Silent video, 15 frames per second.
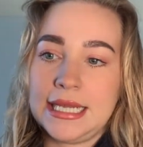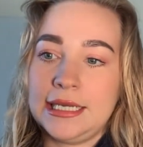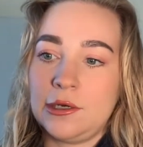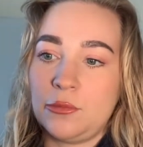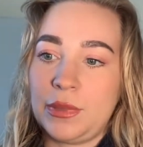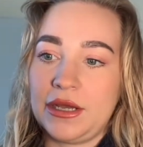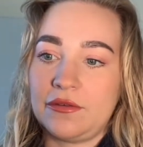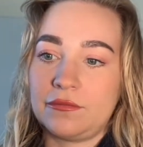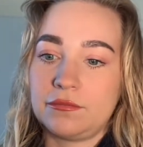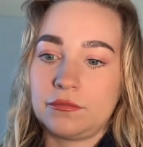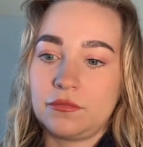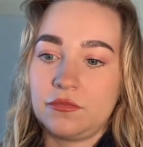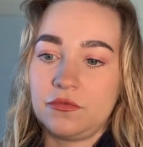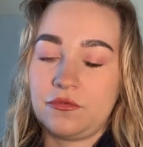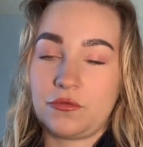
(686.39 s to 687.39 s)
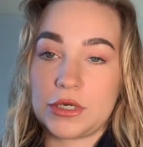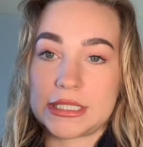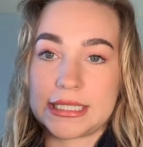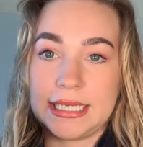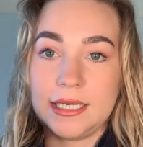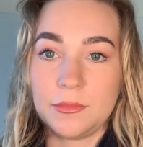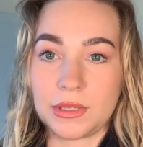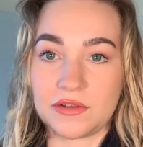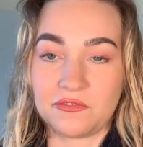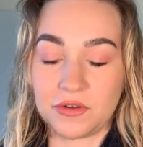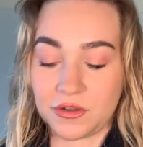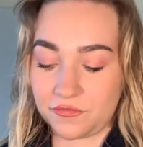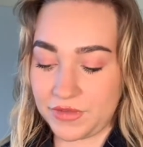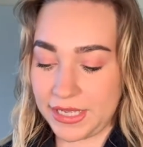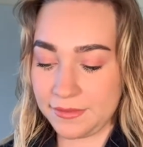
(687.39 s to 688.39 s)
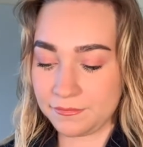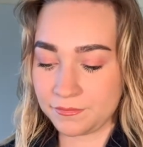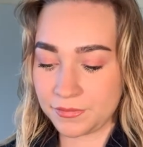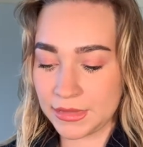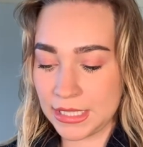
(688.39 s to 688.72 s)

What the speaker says: little bit frizzy and a bit fluffy.